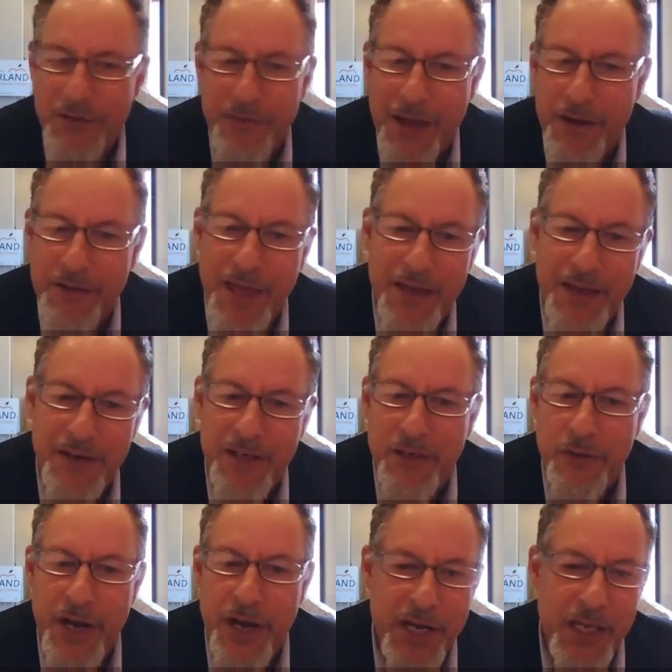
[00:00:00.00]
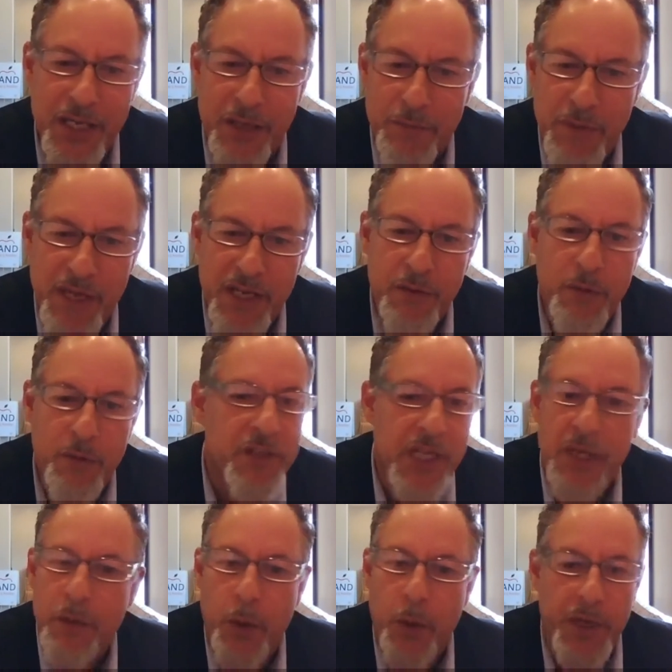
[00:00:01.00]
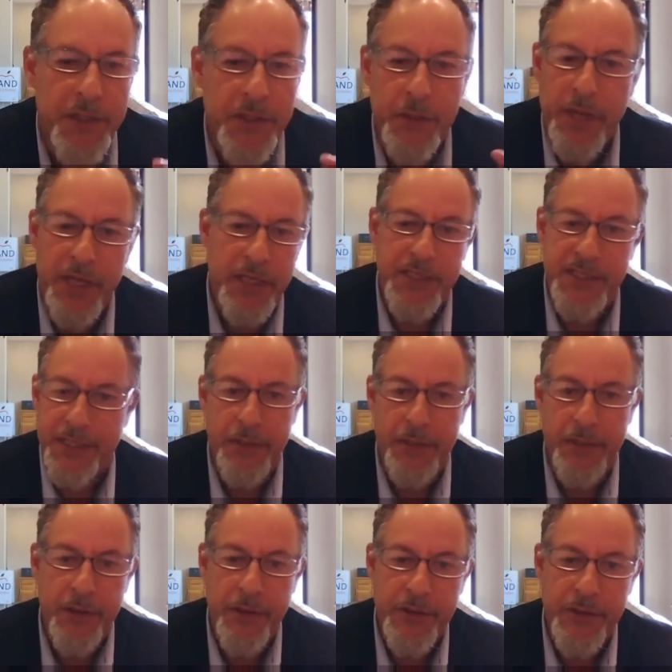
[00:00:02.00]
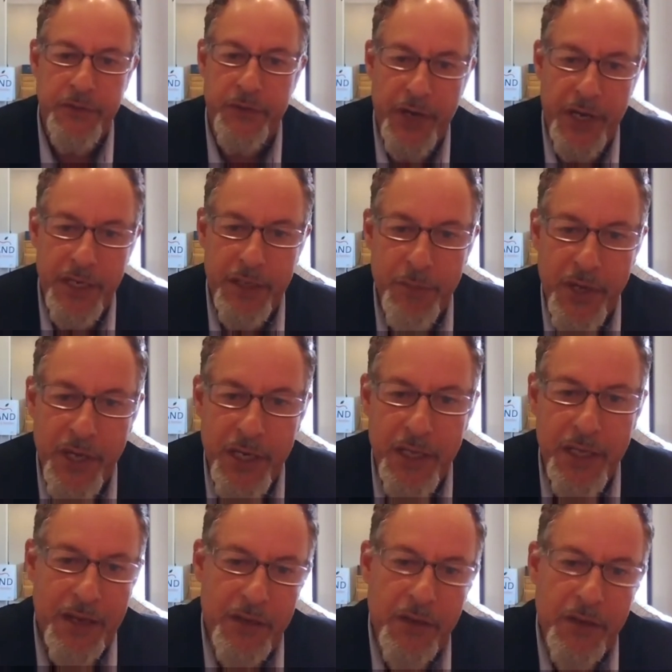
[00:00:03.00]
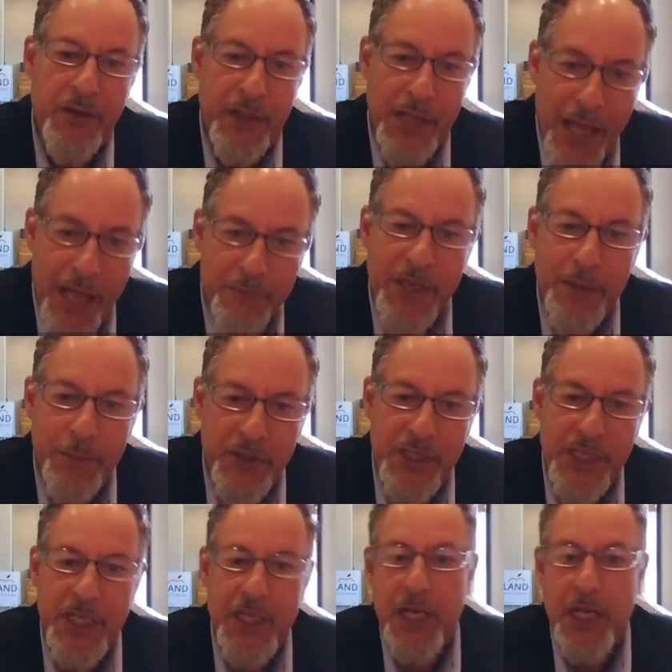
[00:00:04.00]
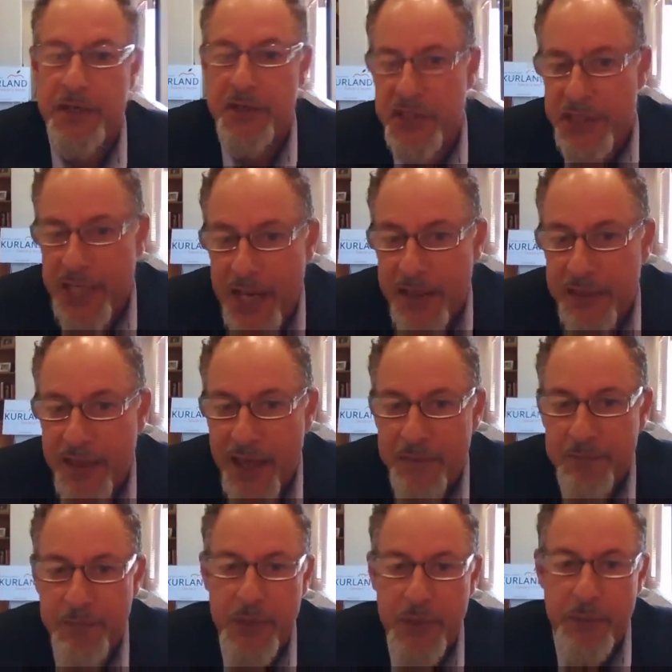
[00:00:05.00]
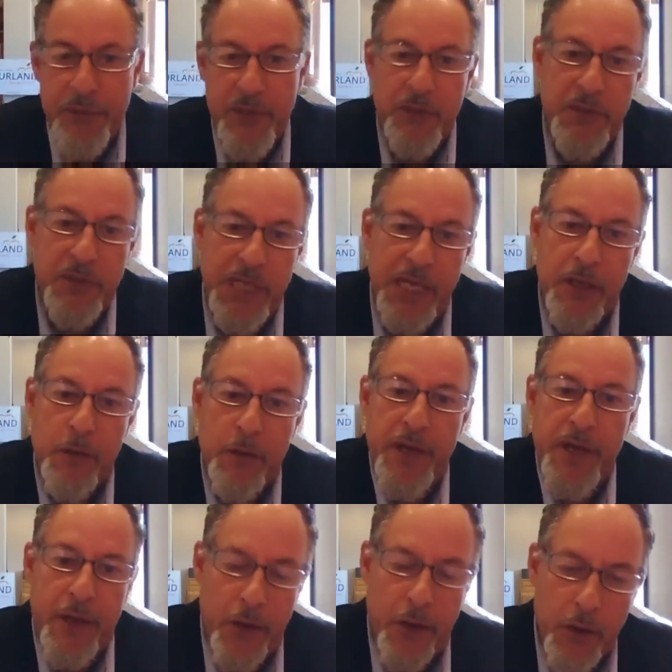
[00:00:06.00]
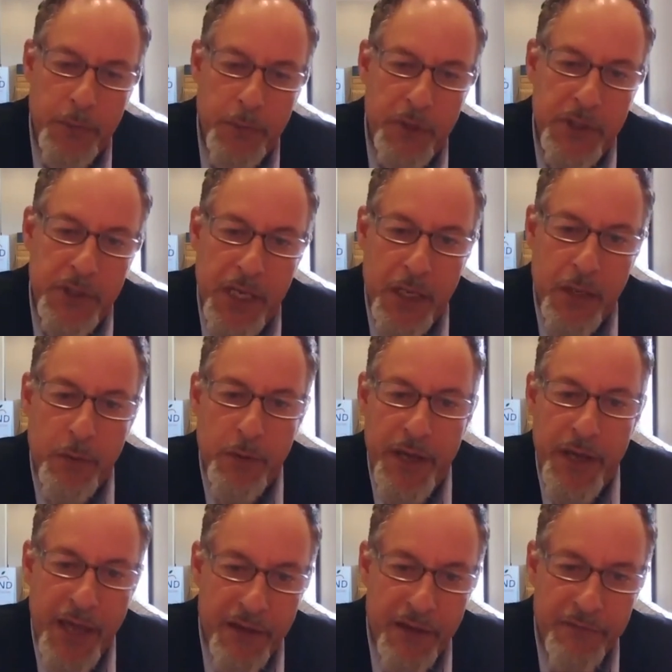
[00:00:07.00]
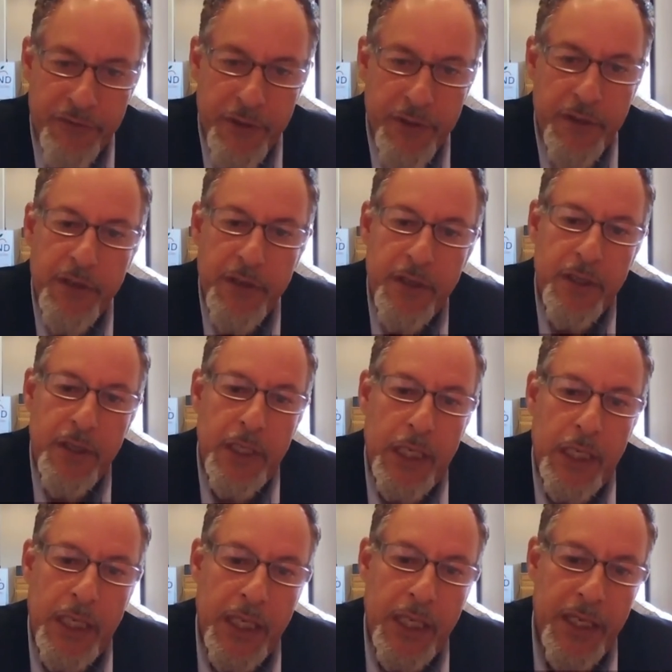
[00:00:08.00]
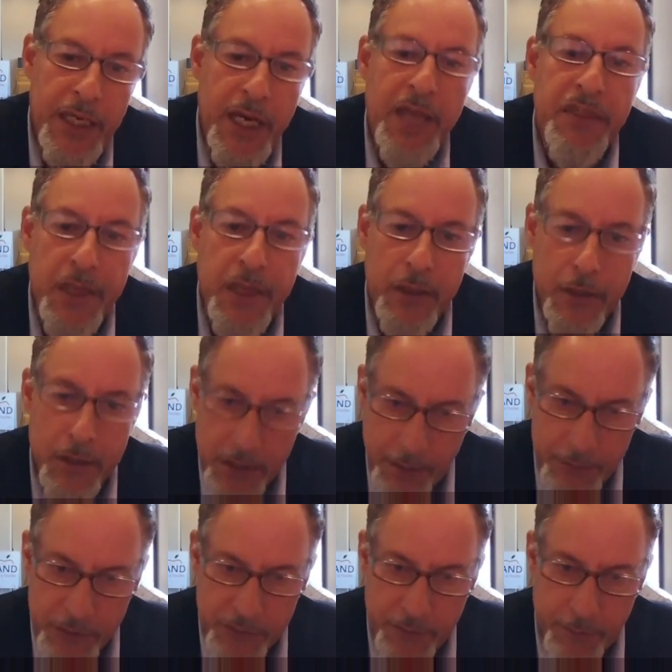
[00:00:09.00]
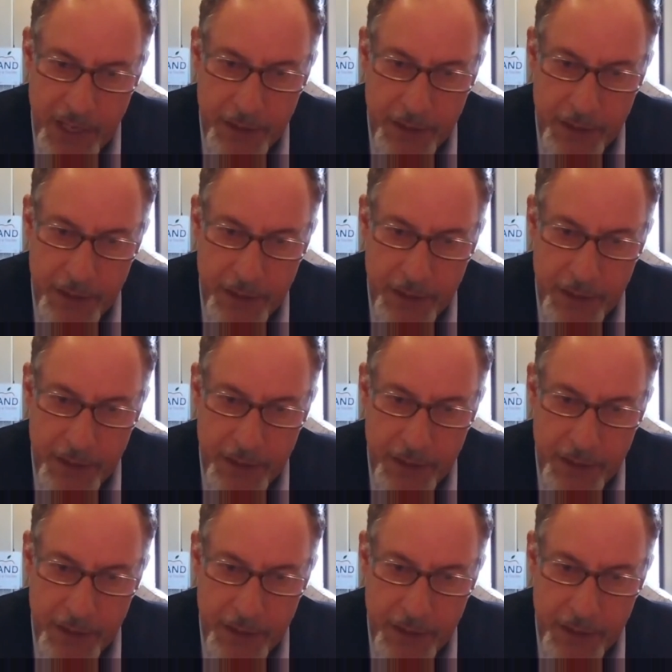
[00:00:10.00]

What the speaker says: that grading committee didn't want to do any zeros for anybody. I know a lot of people didn't understand that, but when you take away hope, you take away effort, nothing good comes from that.